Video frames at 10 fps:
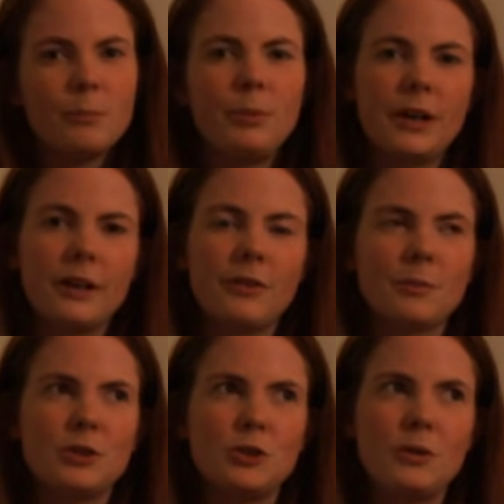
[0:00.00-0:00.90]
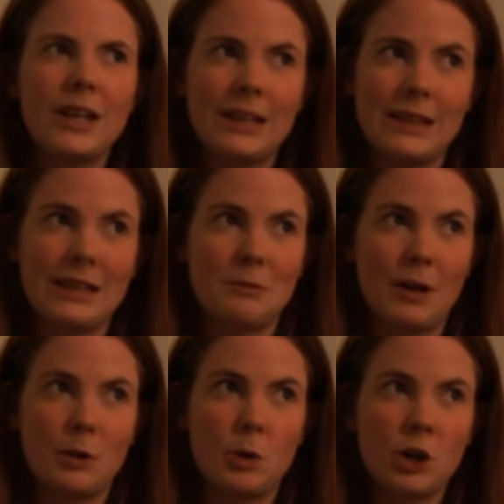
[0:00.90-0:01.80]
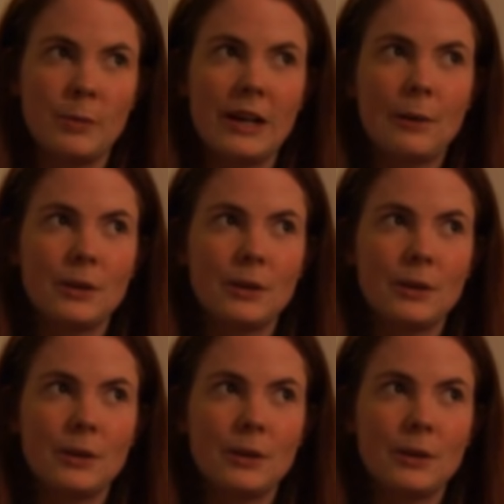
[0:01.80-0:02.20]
but if I'm going to shoot anything in my apartment,